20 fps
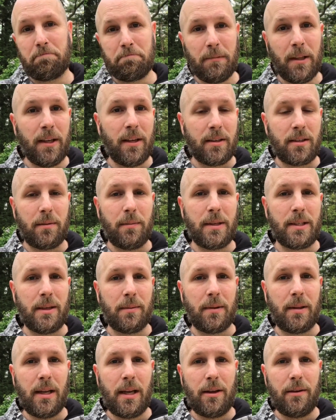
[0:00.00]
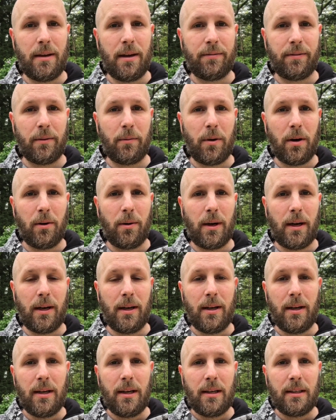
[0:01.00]
Then this could be something that you definitely want to uh,
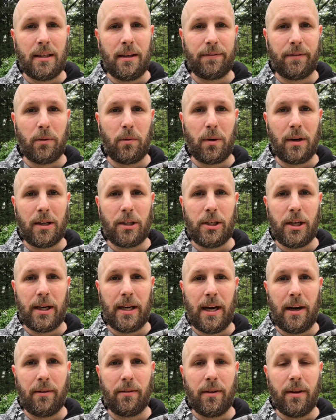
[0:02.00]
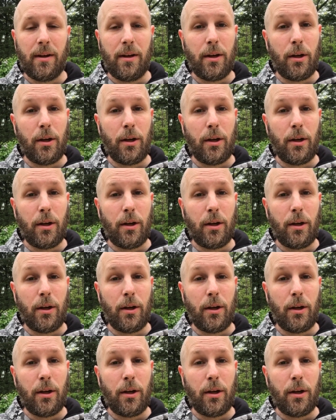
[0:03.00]
definitely want to check out.